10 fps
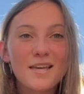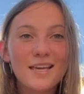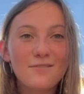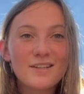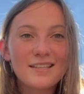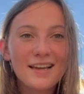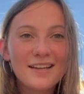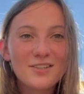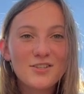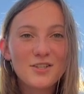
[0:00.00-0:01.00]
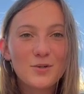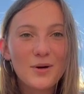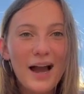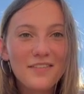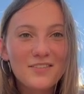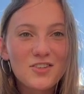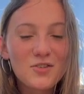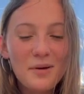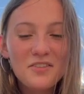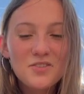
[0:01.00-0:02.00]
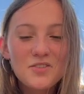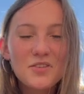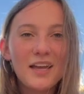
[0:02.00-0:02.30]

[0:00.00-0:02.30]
give it a second to add the suspense